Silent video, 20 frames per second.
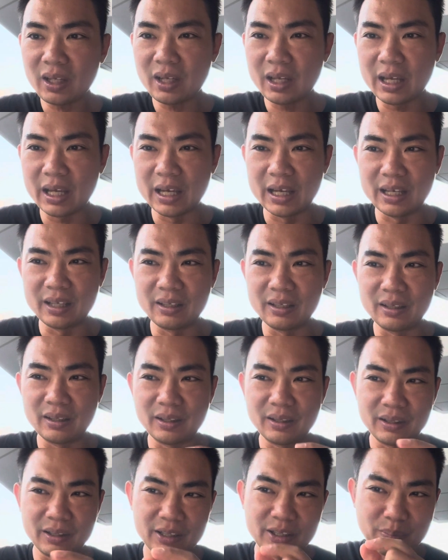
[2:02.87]

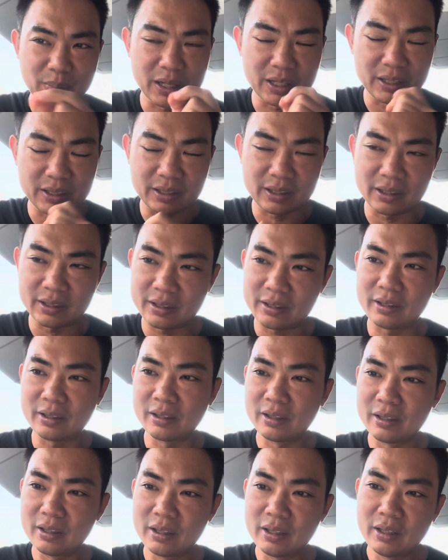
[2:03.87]
and this meniscus.
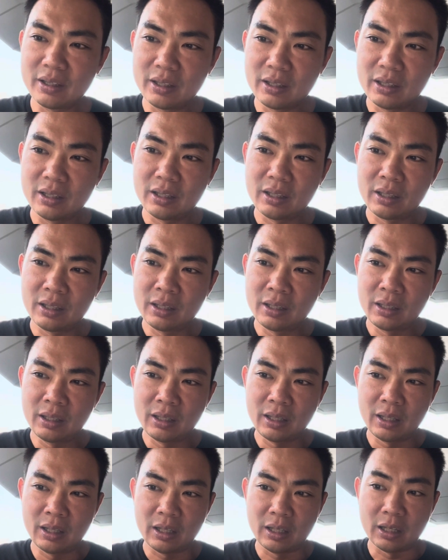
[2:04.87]

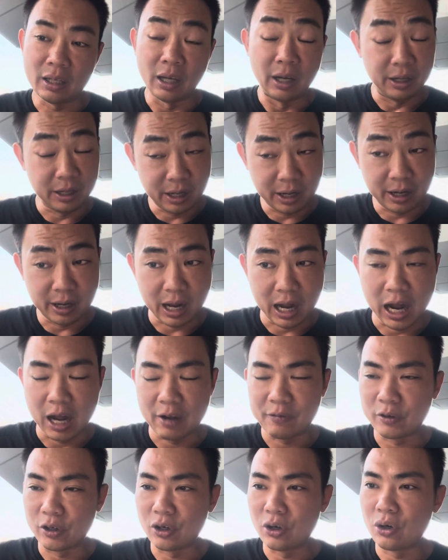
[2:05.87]
A year and a
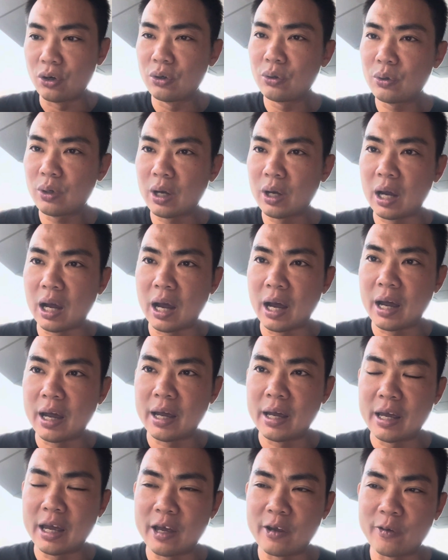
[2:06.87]
half ago,
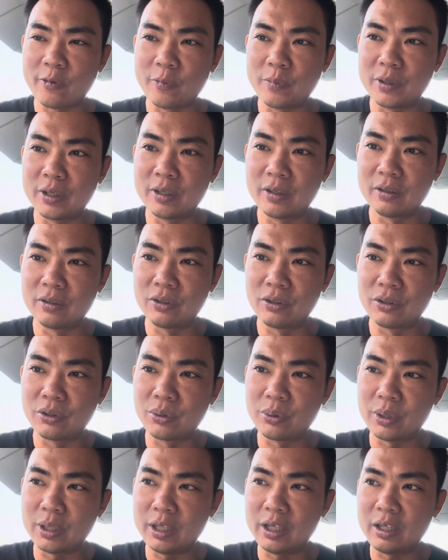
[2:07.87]
I have been
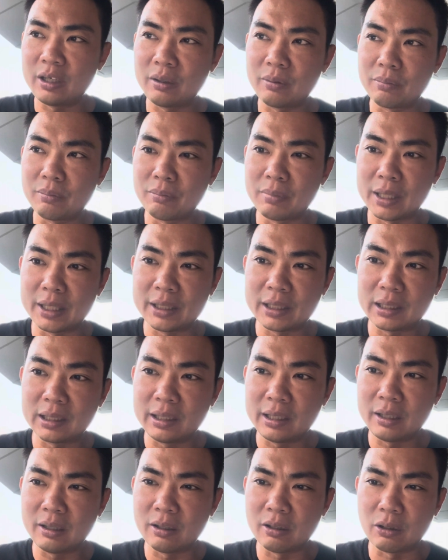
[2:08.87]
doing
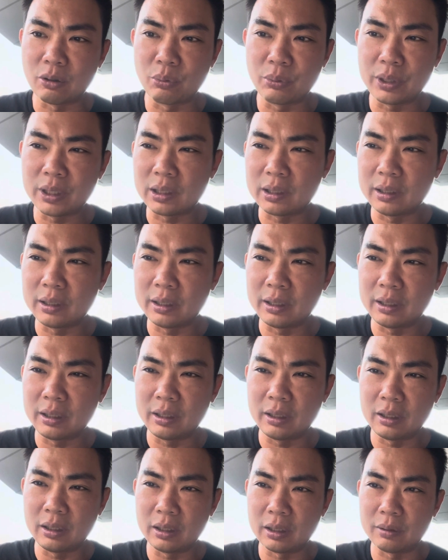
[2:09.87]
monthly or
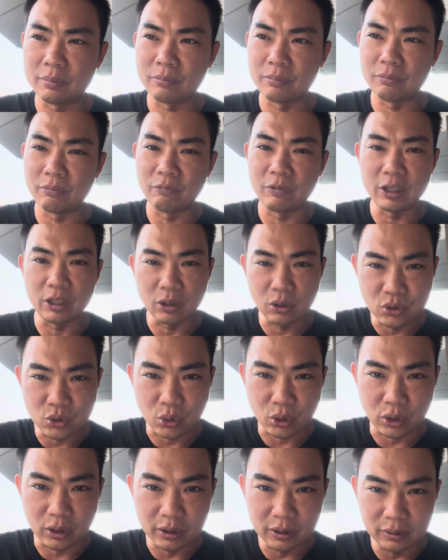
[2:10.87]
weekly video
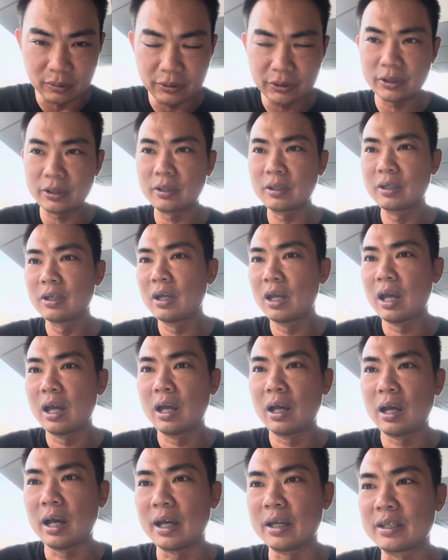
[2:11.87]
journals.
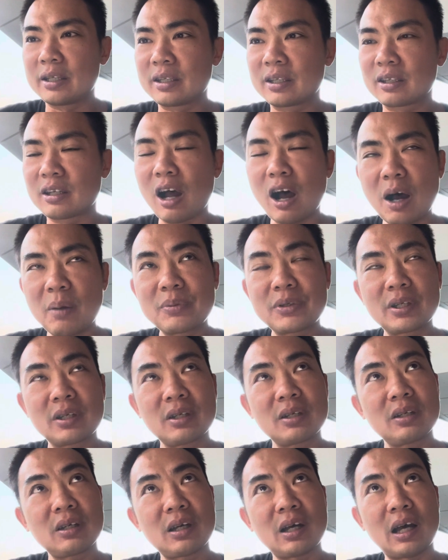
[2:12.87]
I stopped
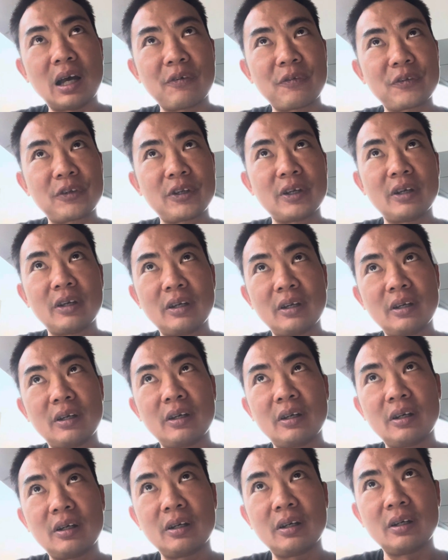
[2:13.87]

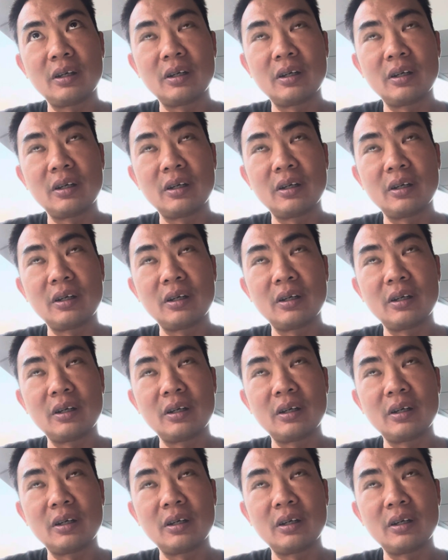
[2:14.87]
after